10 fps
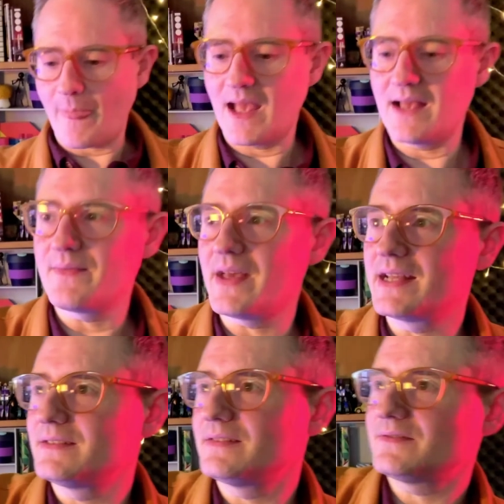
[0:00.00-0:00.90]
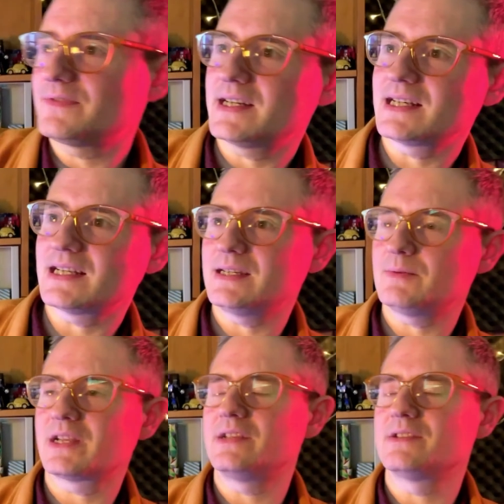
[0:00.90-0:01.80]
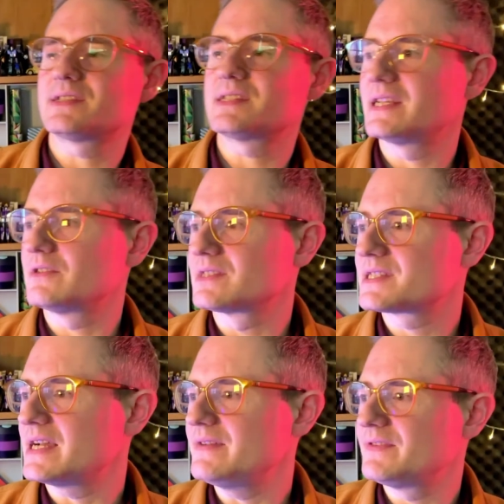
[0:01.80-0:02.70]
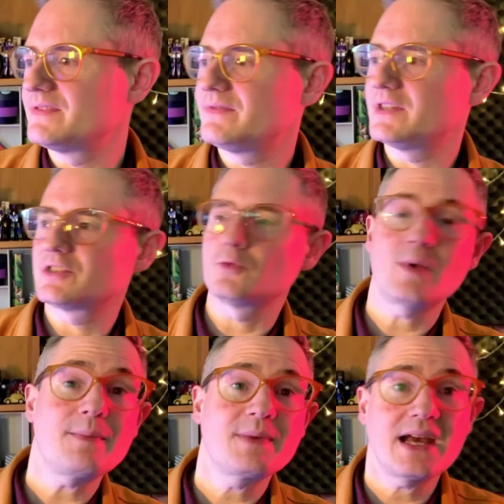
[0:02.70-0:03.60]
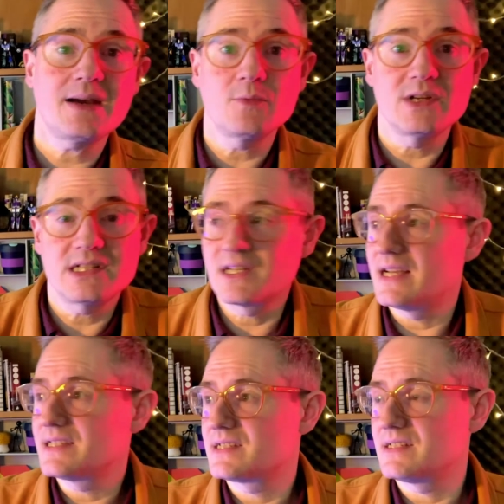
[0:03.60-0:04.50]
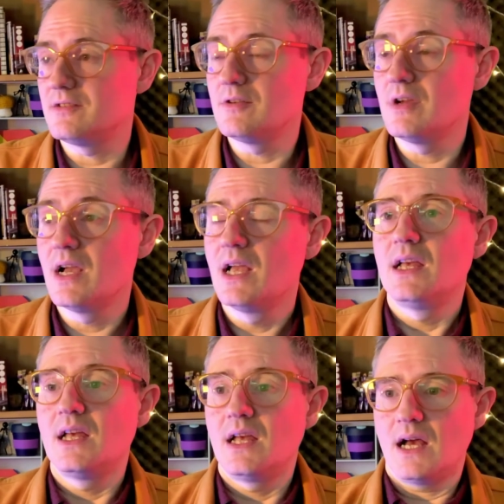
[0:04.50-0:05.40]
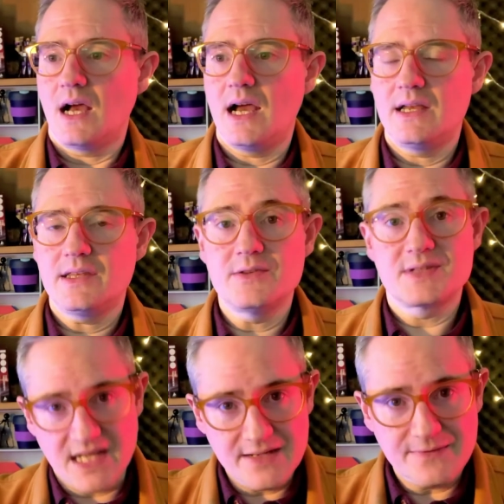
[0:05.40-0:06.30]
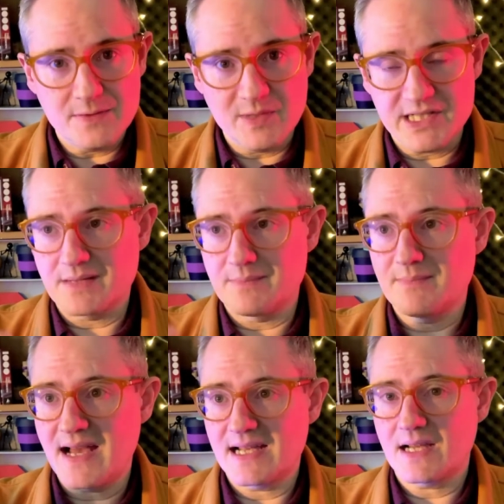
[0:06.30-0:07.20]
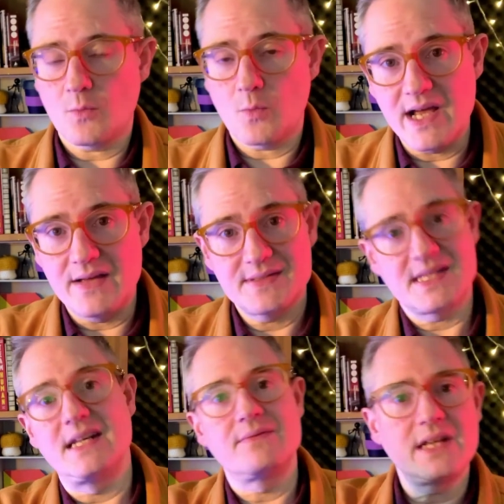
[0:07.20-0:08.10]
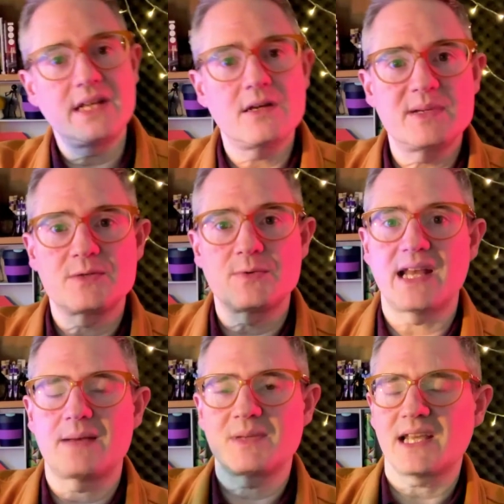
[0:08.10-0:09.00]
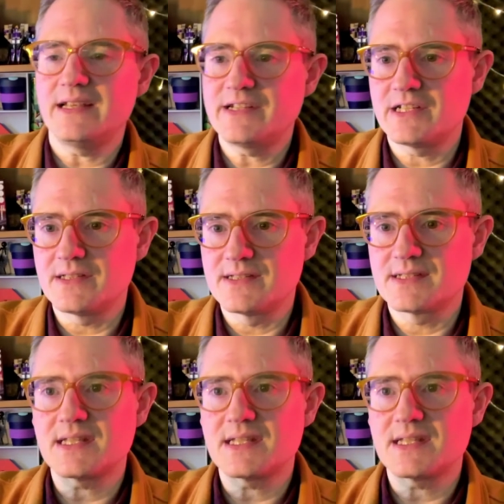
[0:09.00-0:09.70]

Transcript: And then finally, we're going to use this thing called Siphon Virtual Webcam, which lets you use Siphon, which is a Mac way of sending video between applications.